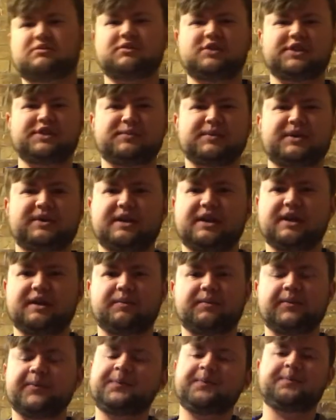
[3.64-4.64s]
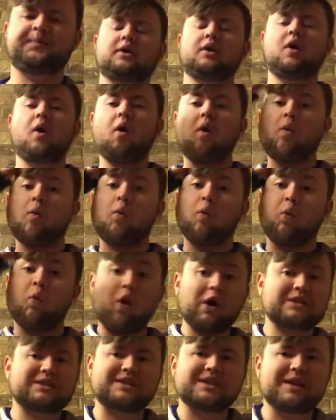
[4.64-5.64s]
Stupid thing.
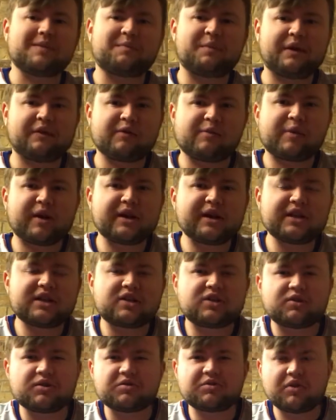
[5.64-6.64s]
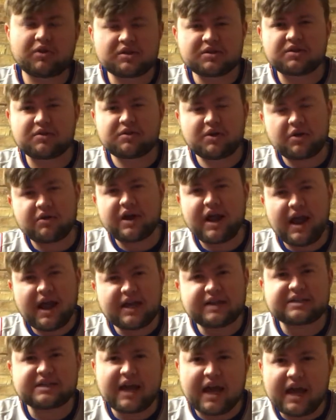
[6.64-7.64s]
What's up, everybody? It's Drew, also known
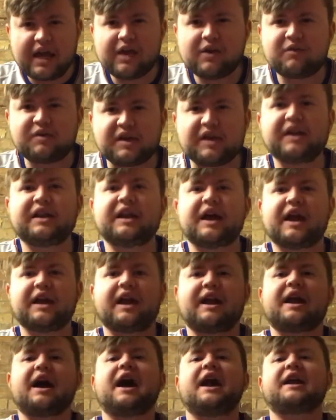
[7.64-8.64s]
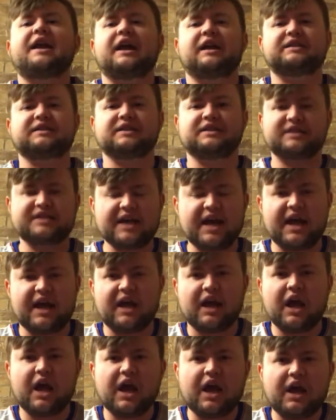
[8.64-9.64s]
as KU Kid 99, and today
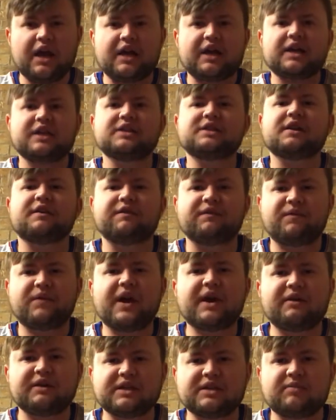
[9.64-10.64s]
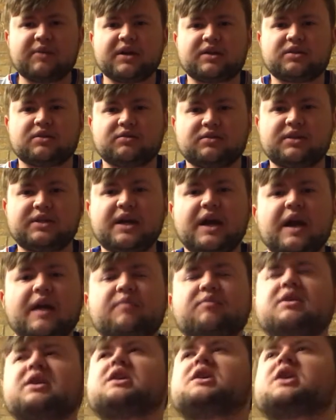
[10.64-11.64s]
is a very special day
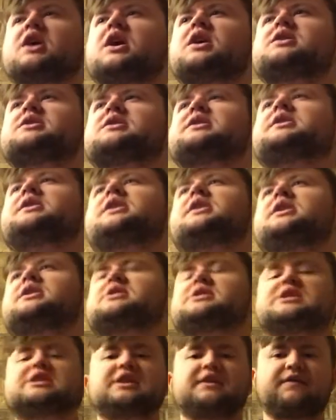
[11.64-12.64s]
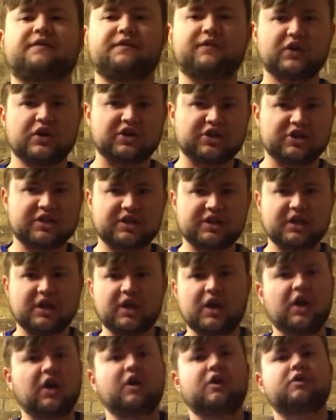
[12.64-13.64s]
because it is the first
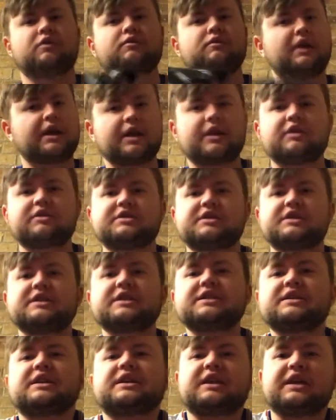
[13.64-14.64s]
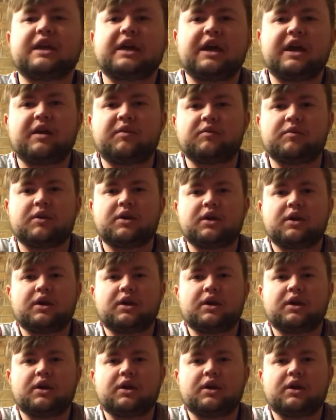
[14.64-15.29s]
regular season game